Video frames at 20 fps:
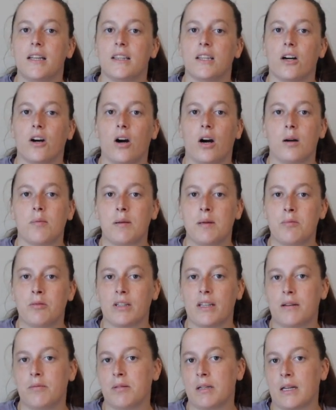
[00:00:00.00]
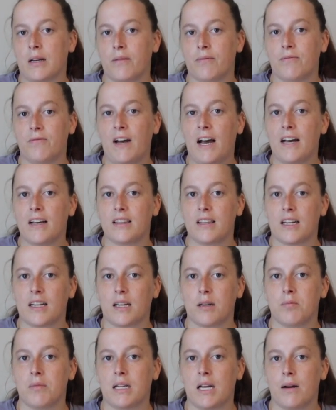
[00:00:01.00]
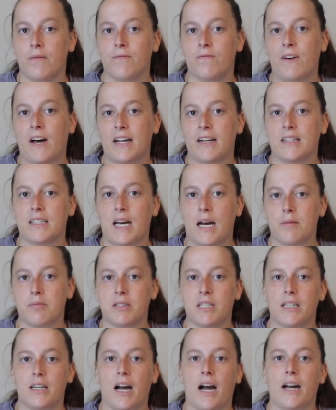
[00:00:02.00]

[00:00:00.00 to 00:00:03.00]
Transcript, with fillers: There are people that become fat, that can become fat adapted.